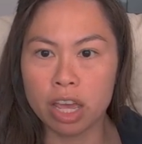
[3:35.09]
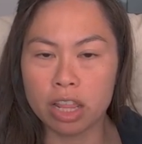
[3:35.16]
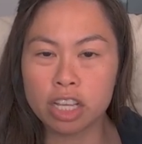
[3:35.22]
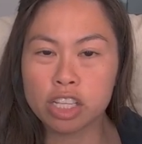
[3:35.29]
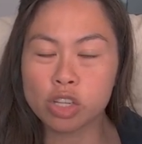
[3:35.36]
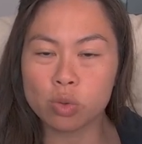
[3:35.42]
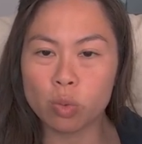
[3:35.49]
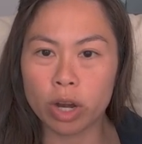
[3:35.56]

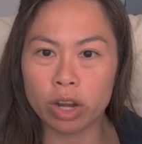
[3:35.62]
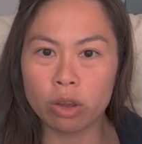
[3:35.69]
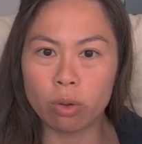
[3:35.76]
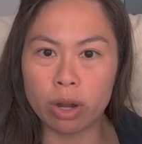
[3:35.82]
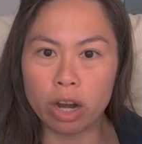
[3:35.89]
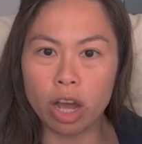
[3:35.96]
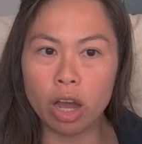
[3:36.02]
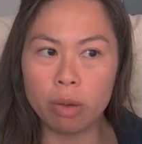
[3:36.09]
This is where you
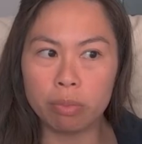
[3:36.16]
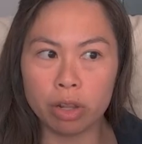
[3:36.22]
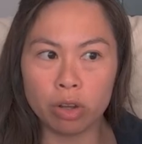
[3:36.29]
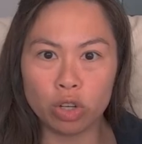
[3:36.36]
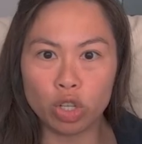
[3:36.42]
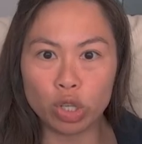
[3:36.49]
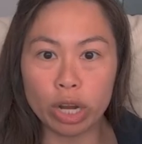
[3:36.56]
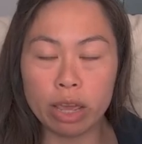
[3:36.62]
want to
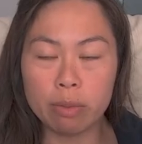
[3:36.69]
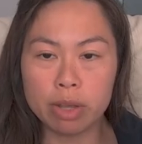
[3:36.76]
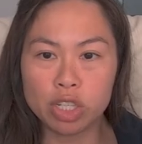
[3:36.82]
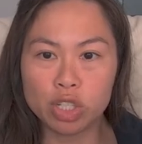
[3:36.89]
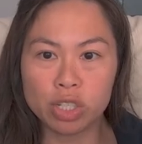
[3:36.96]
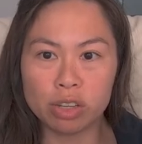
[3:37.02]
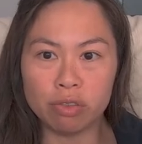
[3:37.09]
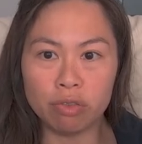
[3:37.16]
upload your
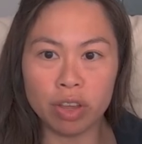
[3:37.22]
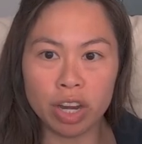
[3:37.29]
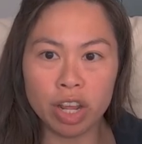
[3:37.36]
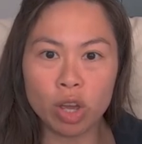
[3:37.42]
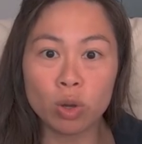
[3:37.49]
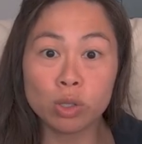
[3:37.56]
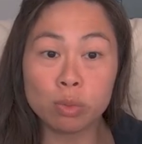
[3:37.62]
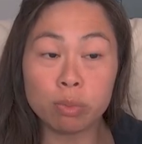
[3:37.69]
images and
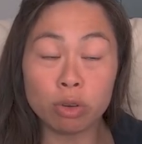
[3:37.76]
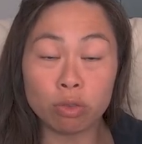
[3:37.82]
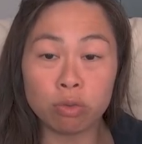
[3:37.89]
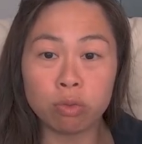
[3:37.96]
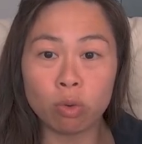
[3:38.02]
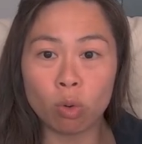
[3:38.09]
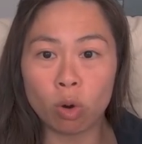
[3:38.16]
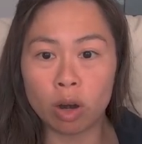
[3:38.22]
videos
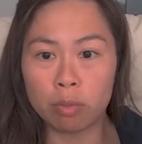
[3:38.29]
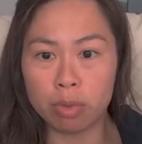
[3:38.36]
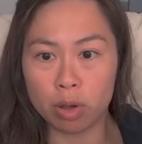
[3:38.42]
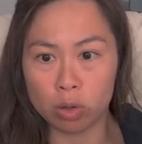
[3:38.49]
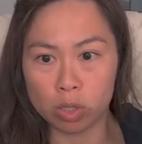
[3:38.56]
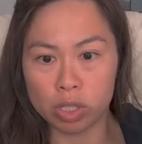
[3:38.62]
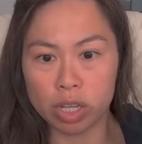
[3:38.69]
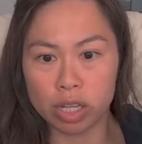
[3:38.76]
before
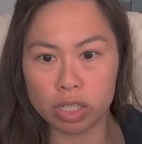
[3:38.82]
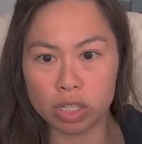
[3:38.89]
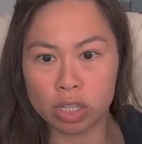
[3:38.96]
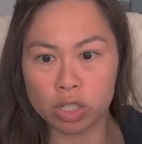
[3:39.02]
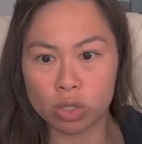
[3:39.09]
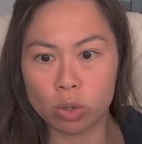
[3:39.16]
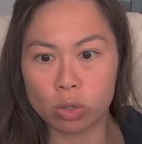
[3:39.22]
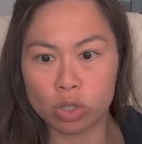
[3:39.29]
posting to
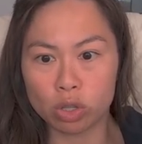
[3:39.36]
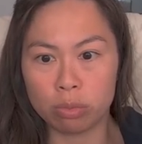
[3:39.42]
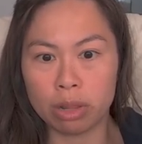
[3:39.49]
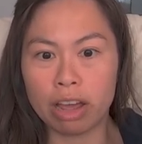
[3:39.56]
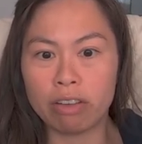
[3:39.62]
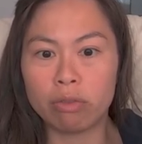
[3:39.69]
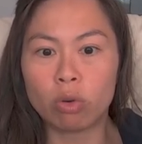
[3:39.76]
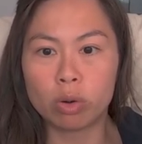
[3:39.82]
the social
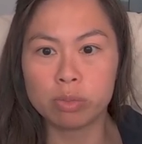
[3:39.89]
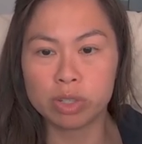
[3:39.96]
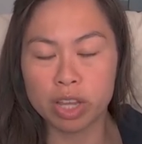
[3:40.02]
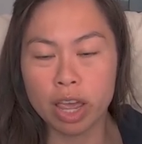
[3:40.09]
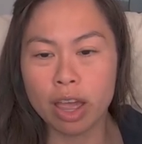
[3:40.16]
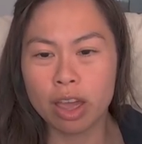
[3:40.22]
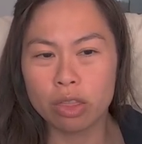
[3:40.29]
platforms.